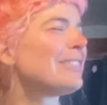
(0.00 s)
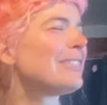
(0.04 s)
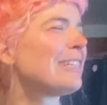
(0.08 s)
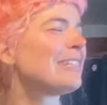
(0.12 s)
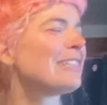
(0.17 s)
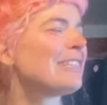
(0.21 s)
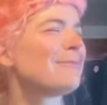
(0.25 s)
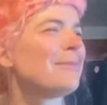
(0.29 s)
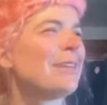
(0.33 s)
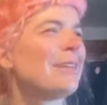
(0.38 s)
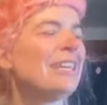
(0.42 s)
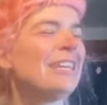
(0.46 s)

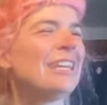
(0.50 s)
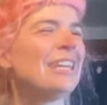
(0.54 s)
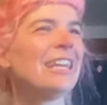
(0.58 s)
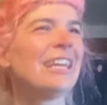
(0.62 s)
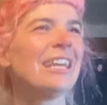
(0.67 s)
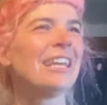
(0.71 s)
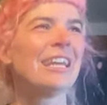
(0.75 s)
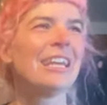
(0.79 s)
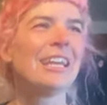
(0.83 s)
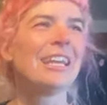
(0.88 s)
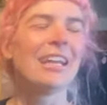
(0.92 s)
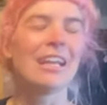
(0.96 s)
said to me
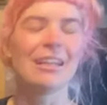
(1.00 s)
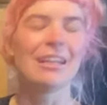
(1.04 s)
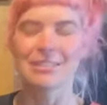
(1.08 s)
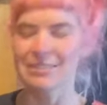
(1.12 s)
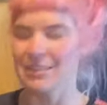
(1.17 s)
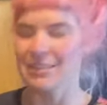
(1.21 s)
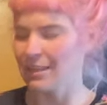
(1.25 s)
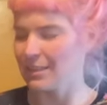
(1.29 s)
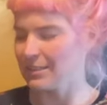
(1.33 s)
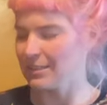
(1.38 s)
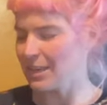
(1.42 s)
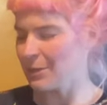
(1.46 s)
it's
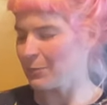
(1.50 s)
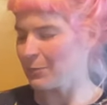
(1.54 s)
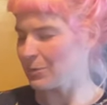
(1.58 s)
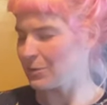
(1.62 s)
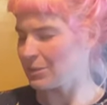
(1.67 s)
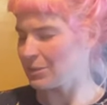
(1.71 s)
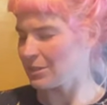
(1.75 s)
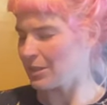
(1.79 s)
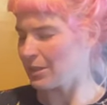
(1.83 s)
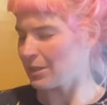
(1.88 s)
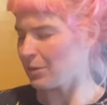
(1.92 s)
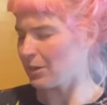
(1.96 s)
the
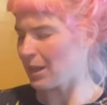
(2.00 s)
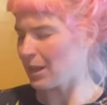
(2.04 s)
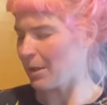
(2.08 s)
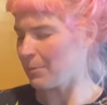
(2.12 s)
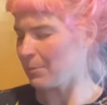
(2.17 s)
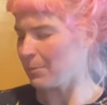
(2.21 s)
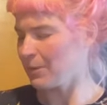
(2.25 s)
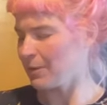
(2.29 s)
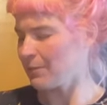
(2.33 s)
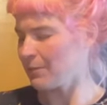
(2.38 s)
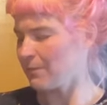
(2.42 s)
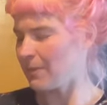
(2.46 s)
temperature that you'd
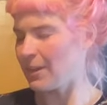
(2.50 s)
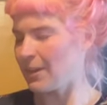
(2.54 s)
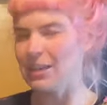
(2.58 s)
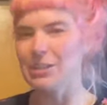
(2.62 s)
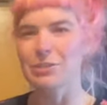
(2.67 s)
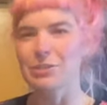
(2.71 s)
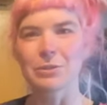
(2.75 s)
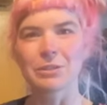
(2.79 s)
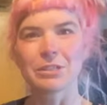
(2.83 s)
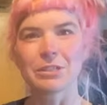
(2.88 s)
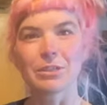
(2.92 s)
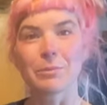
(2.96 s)
happily feed
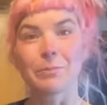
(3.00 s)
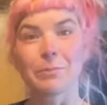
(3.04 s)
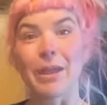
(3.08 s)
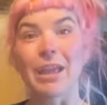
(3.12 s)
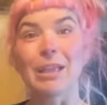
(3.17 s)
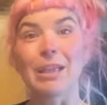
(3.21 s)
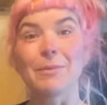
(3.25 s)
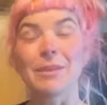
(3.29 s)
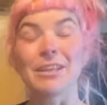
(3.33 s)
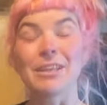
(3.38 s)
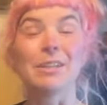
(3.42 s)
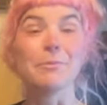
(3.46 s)
to a little
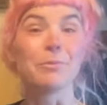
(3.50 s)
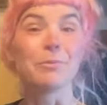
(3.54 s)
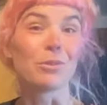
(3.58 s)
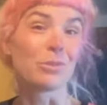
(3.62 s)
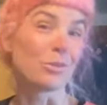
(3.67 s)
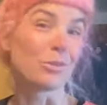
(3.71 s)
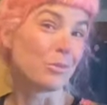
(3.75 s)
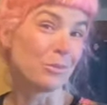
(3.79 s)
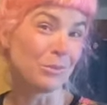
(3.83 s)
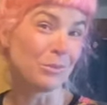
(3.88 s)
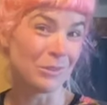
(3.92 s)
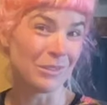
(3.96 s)
baby in a
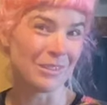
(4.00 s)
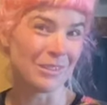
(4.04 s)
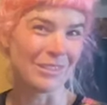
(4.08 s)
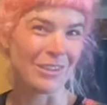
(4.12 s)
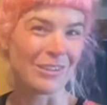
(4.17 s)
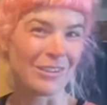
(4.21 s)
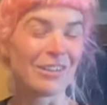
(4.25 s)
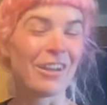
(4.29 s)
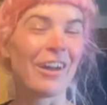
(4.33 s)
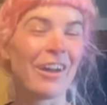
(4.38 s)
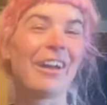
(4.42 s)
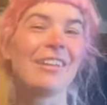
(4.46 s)
bottle.
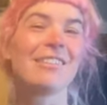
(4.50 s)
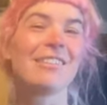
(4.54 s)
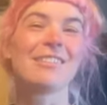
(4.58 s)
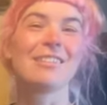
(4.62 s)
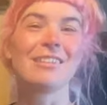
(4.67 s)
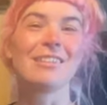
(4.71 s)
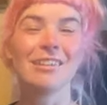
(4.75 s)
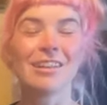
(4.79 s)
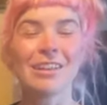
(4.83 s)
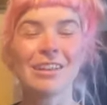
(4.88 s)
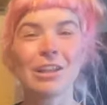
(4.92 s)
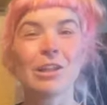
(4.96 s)
So nice
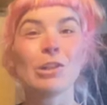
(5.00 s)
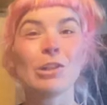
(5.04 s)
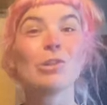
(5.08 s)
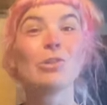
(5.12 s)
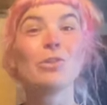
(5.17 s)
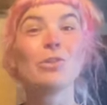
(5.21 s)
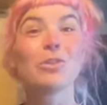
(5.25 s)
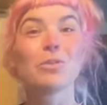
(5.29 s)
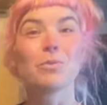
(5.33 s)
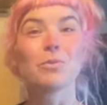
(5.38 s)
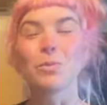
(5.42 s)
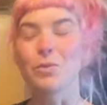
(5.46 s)
and
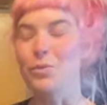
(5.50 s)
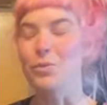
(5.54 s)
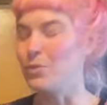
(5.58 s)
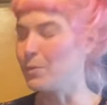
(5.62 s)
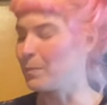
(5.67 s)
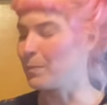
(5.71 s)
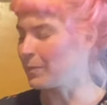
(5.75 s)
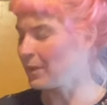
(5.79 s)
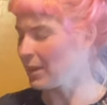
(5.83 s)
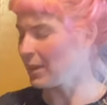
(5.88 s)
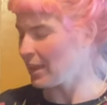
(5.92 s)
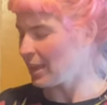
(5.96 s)

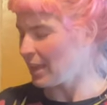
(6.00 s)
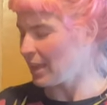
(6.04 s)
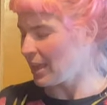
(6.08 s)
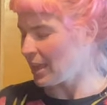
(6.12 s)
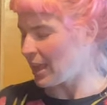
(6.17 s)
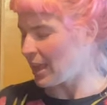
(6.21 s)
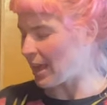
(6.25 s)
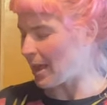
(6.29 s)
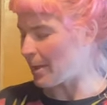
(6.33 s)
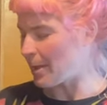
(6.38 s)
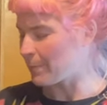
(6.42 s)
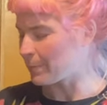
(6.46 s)
lukewarm.
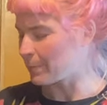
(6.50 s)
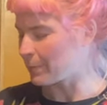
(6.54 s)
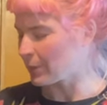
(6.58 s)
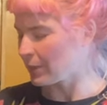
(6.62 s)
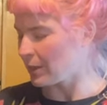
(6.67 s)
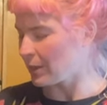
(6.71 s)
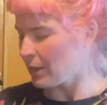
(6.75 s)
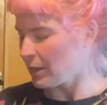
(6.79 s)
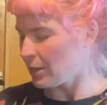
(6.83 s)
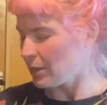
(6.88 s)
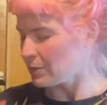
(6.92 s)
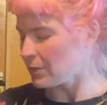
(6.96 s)
Um,
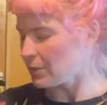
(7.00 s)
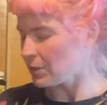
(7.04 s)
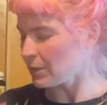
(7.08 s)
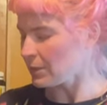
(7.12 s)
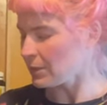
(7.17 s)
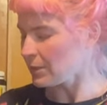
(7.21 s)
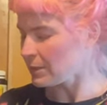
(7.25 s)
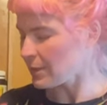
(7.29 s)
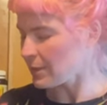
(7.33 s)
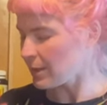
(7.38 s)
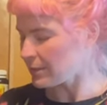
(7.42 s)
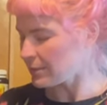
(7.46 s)
so you
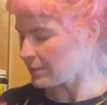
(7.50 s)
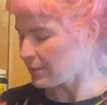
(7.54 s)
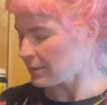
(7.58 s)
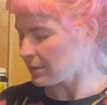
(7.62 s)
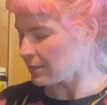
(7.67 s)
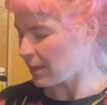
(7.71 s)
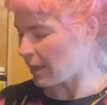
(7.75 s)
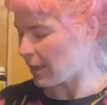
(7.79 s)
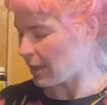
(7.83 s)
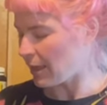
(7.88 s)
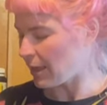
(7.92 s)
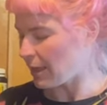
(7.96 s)
can just let it sit
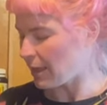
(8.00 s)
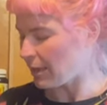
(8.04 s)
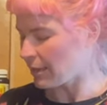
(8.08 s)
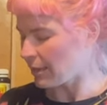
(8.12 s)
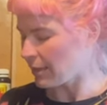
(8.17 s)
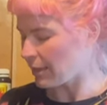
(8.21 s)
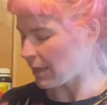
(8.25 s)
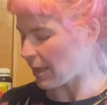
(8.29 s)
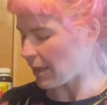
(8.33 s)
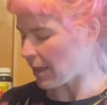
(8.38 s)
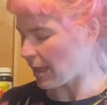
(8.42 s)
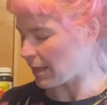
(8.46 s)
there
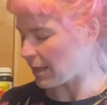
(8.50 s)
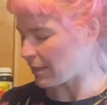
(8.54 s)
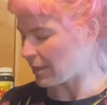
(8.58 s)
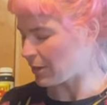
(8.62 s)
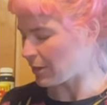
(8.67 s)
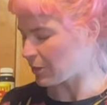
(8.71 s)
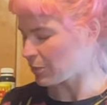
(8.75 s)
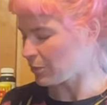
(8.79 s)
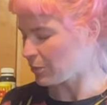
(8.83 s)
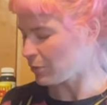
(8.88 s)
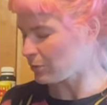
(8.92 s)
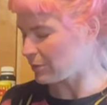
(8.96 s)
and
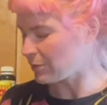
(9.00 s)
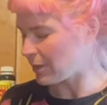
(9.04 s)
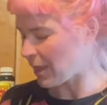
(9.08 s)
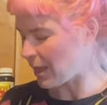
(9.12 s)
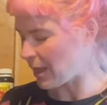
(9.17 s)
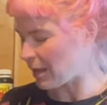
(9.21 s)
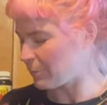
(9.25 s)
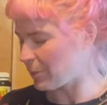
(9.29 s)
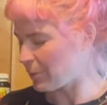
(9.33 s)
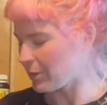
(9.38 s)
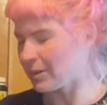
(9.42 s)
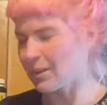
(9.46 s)
let it cool
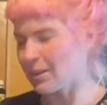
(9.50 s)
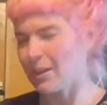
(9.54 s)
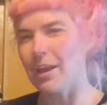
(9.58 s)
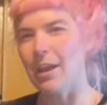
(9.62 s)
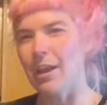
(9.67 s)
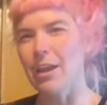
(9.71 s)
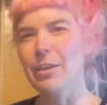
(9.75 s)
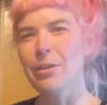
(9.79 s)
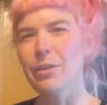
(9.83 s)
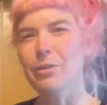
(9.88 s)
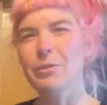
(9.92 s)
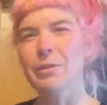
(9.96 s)
down, but
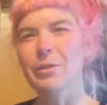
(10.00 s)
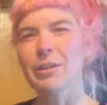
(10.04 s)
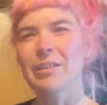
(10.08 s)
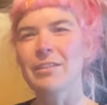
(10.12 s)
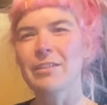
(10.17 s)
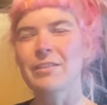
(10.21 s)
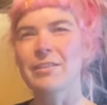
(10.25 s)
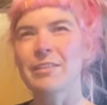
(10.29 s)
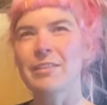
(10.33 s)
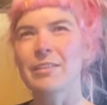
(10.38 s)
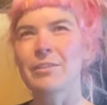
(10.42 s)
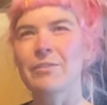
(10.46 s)
I
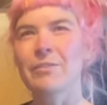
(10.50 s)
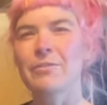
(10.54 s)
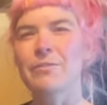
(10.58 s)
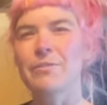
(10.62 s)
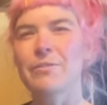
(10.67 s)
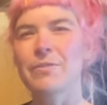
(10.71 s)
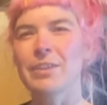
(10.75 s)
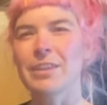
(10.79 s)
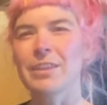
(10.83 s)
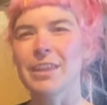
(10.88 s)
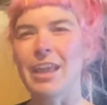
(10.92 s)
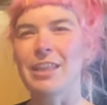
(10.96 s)
always
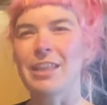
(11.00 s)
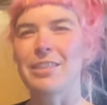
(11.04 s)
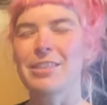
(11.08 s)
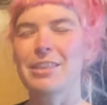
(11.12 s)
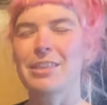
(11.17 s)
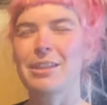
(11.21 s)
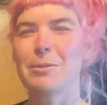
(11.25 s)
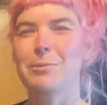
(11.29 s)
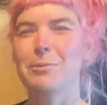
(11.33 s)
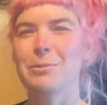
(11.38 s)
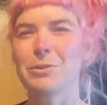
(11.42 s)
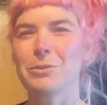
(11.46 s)
forget
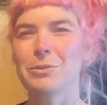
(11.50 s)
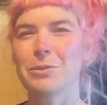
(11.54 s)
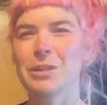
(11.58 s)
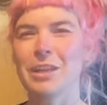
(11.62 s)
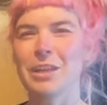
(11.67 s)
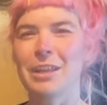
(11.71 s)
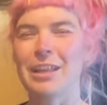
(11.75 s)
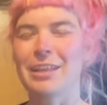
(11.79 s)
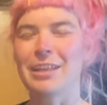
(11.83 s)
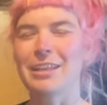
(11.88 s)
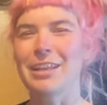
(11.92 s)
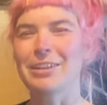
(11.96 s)
that I'm doing
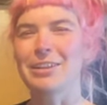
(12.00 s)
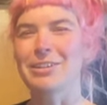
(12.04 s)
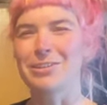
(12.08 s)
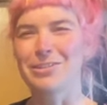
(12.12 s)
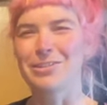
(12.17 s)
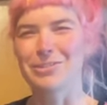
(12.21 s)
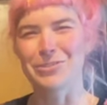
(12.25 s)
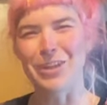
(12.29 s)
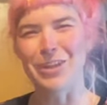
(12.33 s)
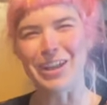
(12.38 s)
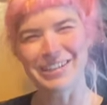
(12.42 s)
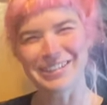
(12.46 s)
it and get
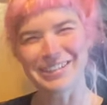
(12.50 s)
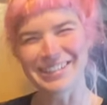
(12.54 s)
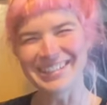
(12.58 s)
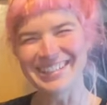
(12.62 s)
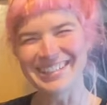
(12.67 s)
distracted.